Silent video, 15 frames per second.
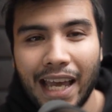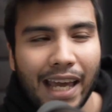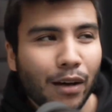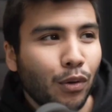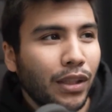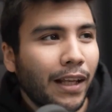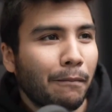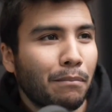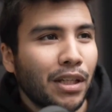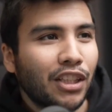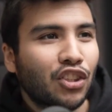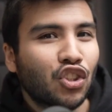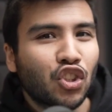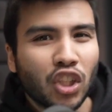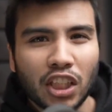it would have been
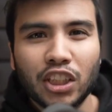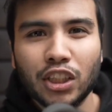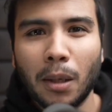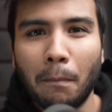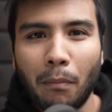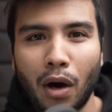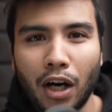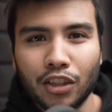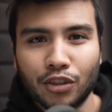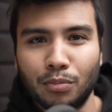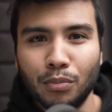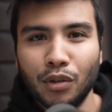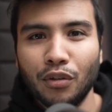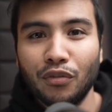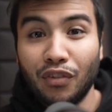such a boss
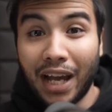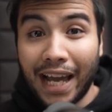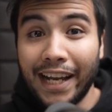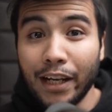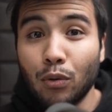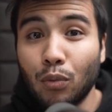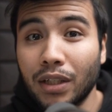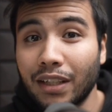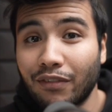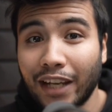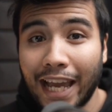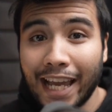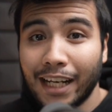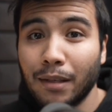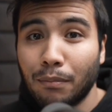move, and it would have
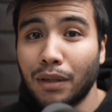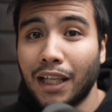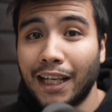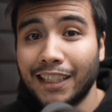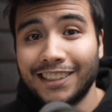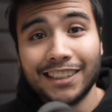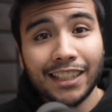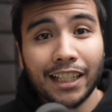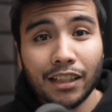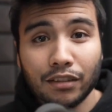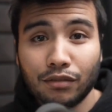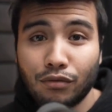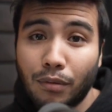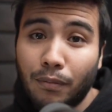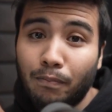cannibalized
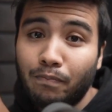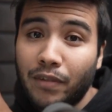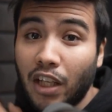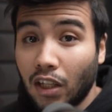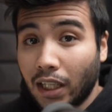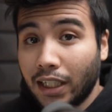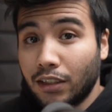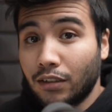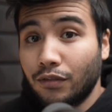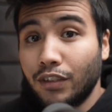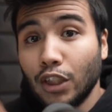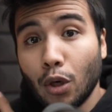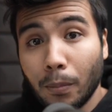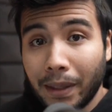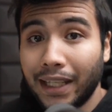sales from the likes of
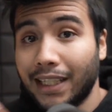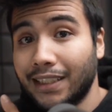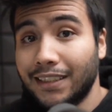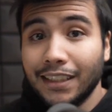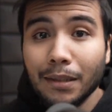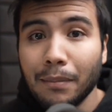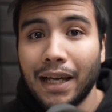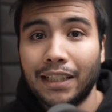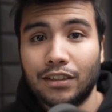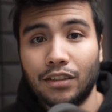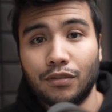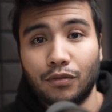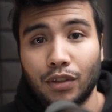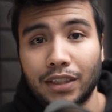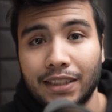the Omega
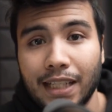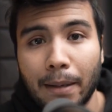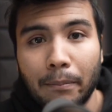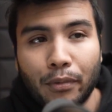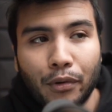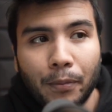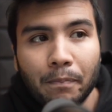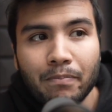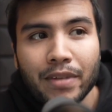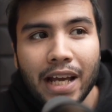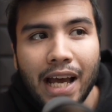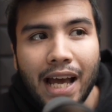Seamaster, for example.